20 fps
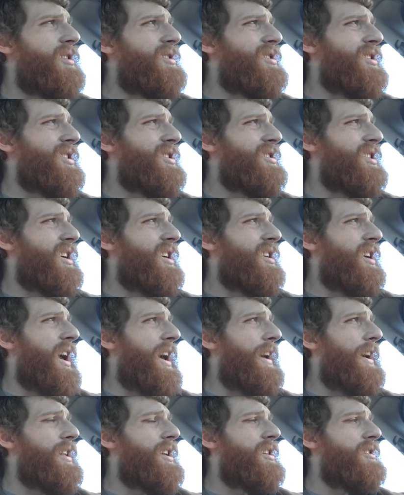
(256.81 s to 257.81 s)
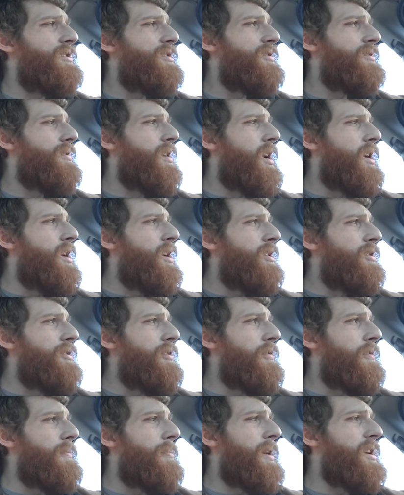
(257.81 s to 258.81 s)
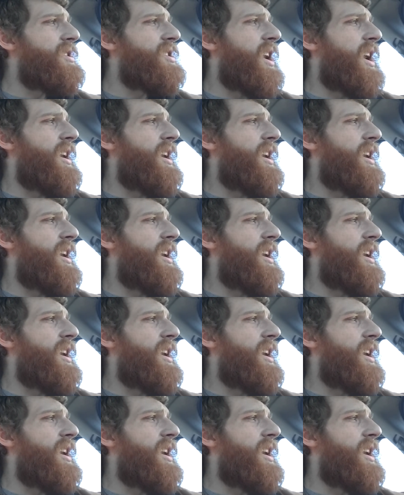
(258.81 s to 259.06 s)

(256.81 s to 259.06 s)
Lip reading: Is because I hated toothpaste.